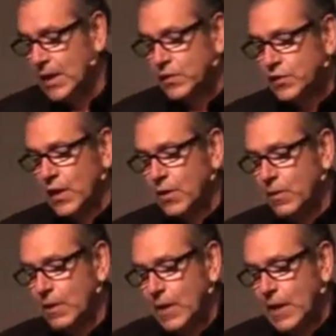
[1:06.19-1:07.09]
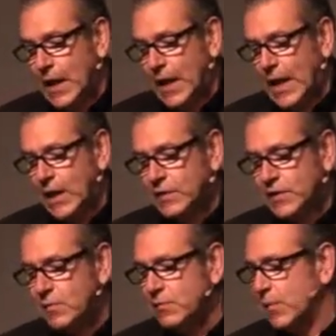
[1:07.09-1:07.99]
So it
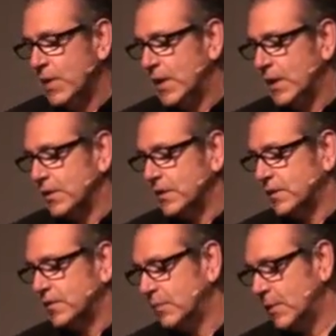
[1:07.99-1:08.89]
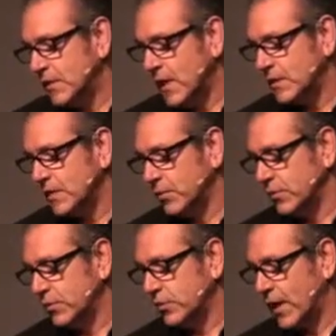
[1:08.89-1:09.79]
seemed to me to be sensible
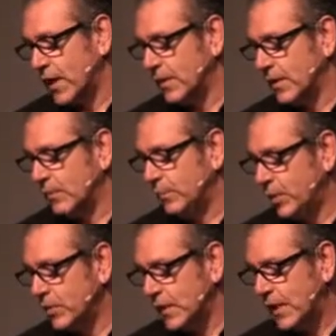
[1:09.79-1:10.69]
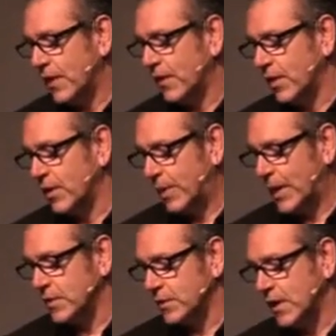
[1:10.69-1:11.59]
to try and put together in a
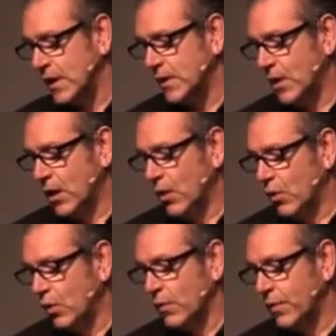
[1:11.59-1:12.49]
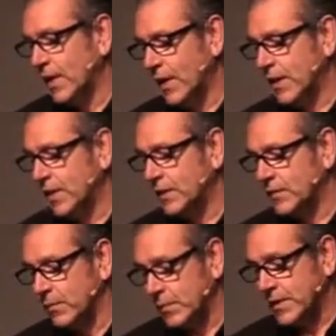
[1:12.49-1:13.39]
basket all of the learnings
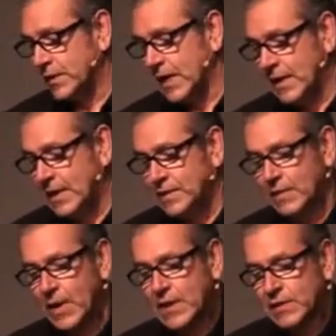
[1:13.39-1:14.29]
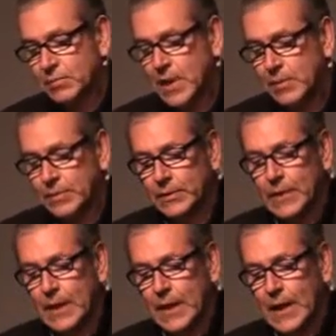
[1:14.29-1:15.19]
from, as I say, these amazing
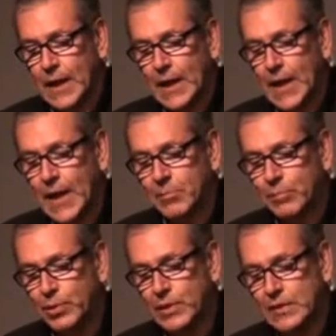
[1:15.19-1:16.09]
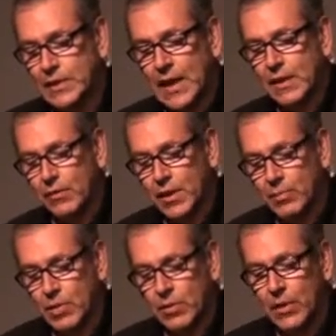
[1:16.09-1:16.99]
people, and put it together in a
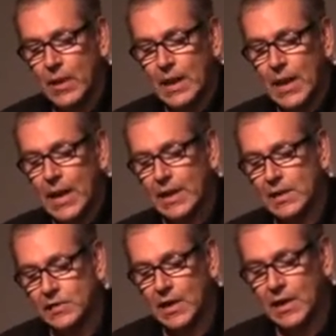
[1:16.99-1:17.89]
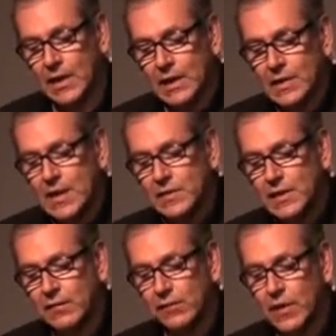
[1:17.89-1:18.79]
book, and in turn condense
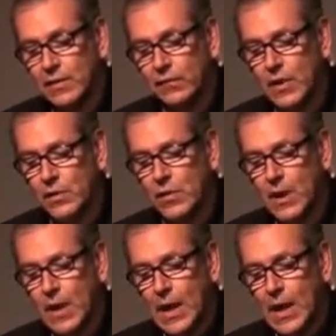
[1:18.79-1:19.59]
it in front of you.